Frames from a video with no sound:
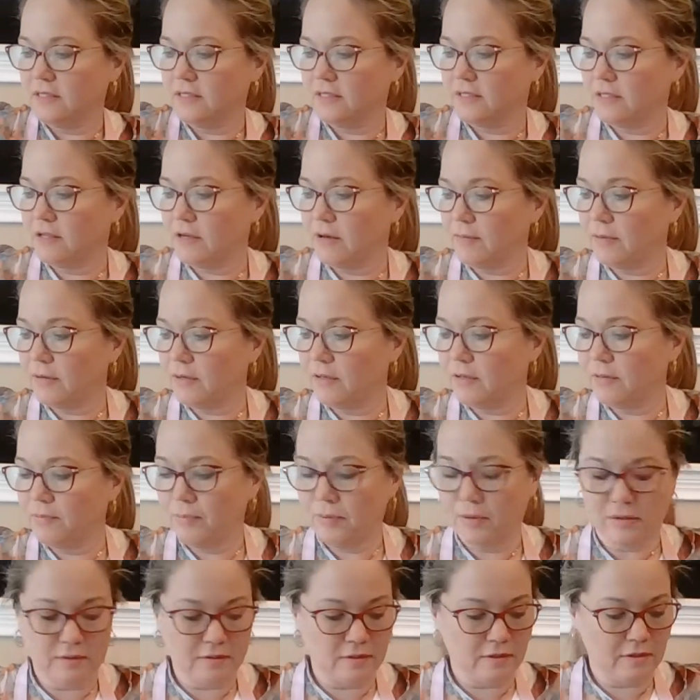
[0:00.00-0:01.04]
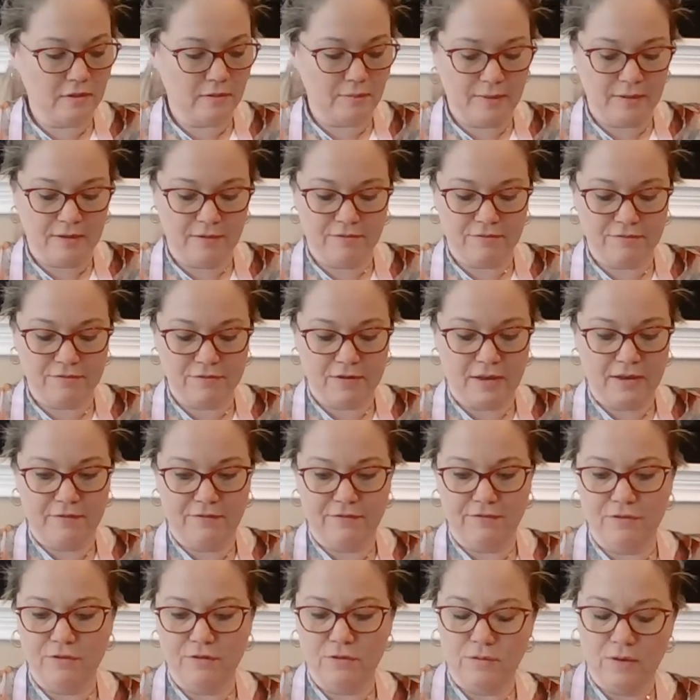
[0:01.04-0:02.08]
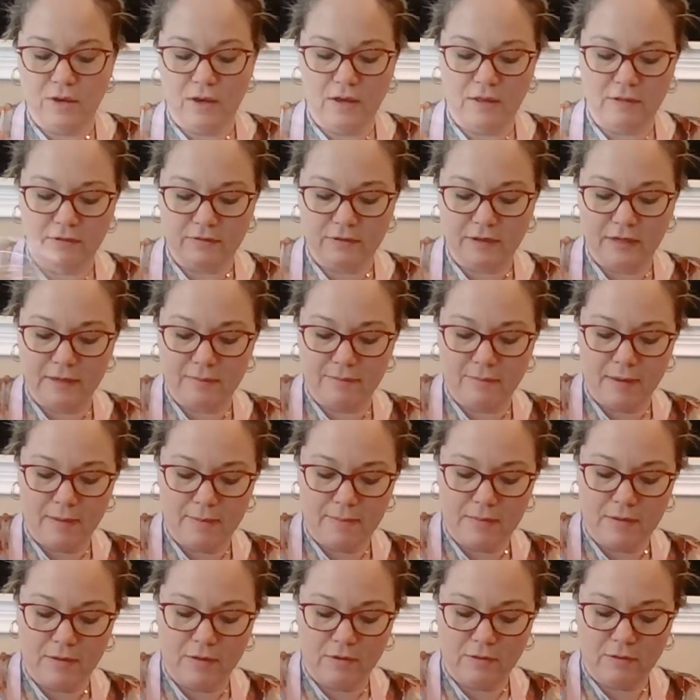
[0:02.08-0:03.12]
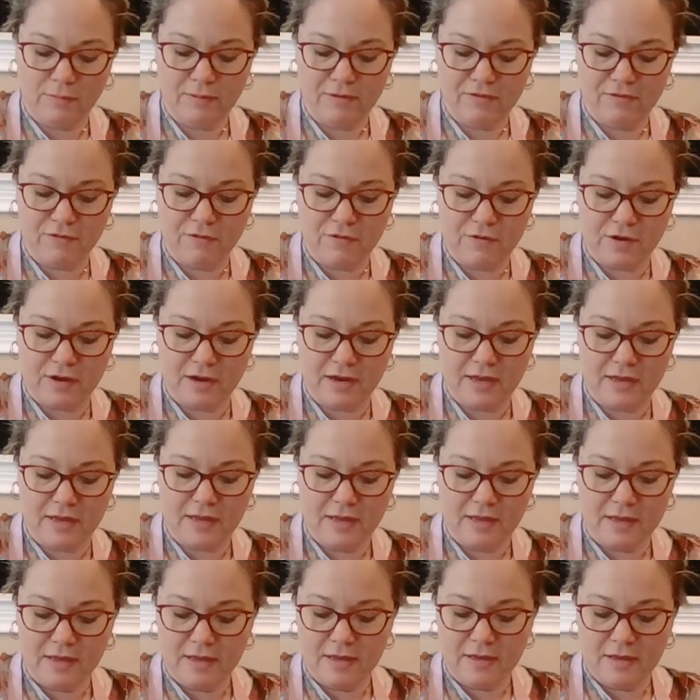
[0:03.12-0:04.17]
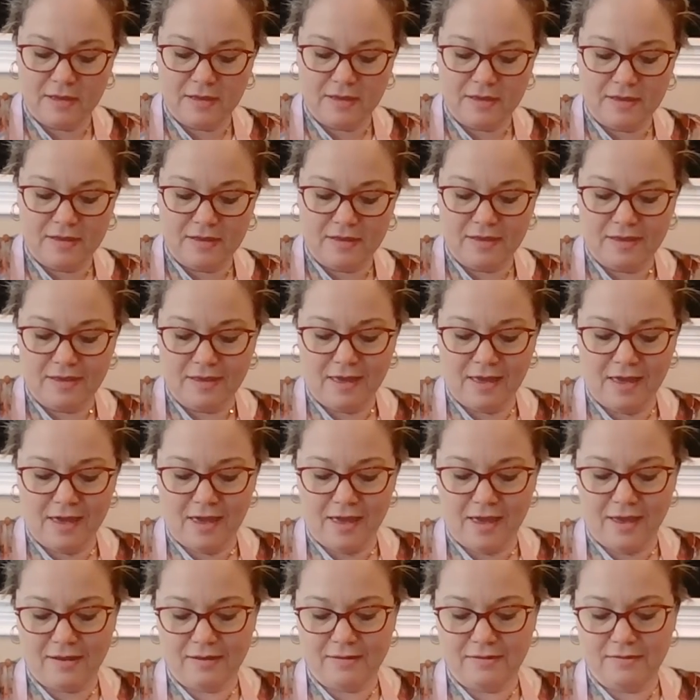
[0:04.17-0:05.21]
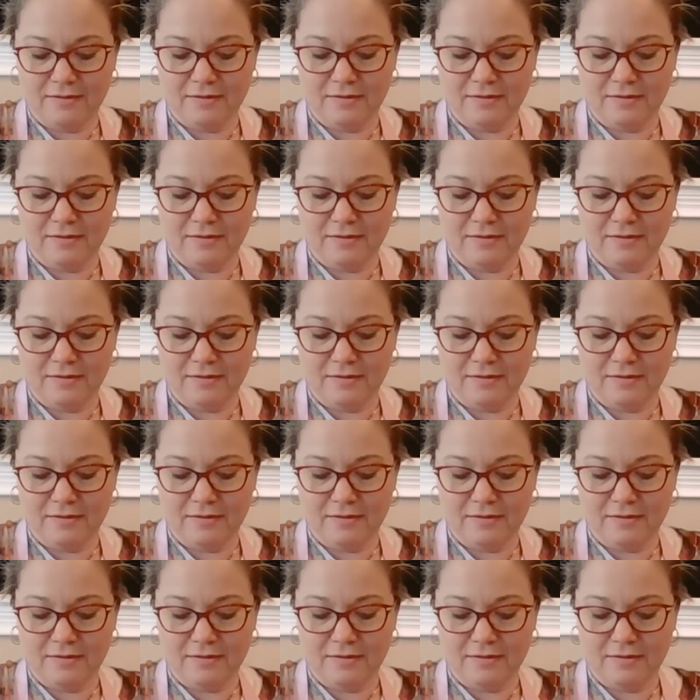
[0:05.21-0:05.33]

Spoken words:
So I'm going to put a little bit of red food coloring in my milk before I add.